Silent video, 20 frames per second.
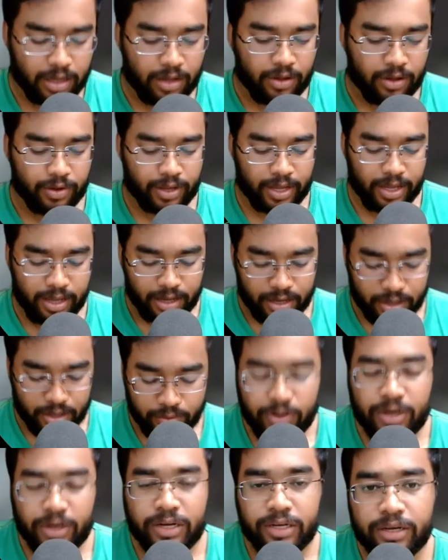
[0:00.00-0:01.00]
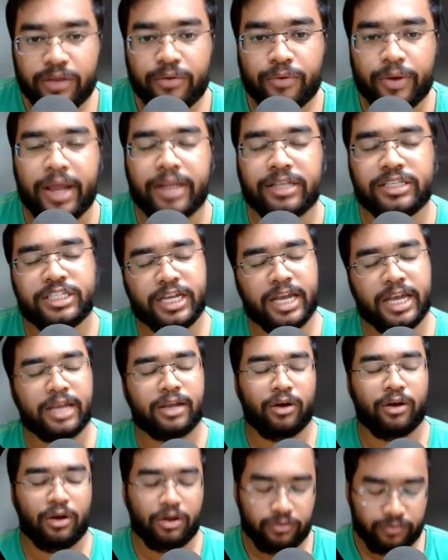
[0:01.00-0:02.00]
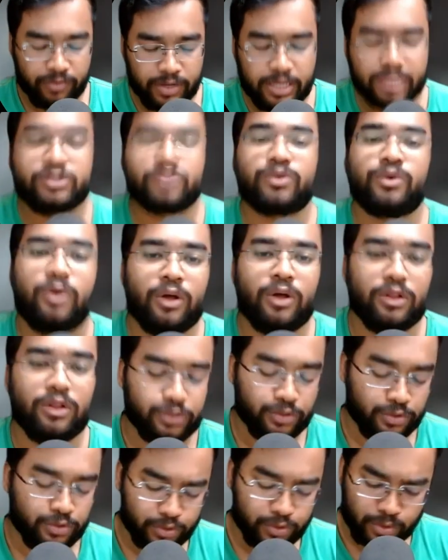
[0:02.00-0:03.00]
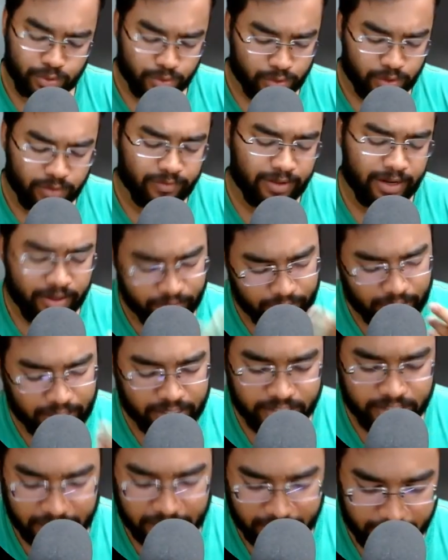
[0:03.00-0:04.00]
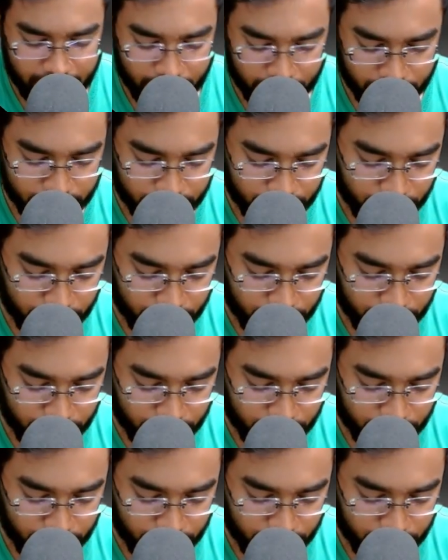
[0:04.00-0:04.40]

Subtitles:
Okay, you can check on VS Code also, so don't worry, you can check it out.